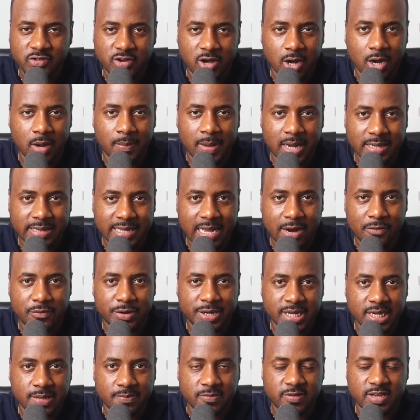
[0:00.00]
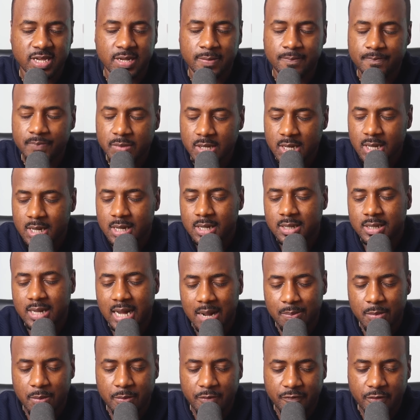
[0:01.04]
to talk about that Redeem team.
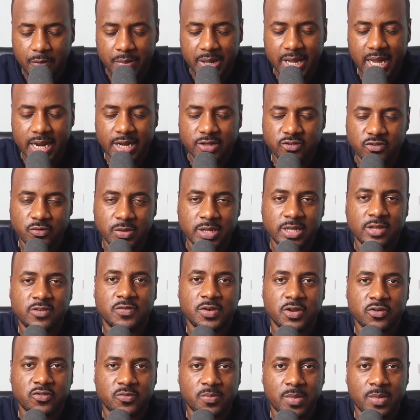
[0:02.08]
Doc, but before we get into it, please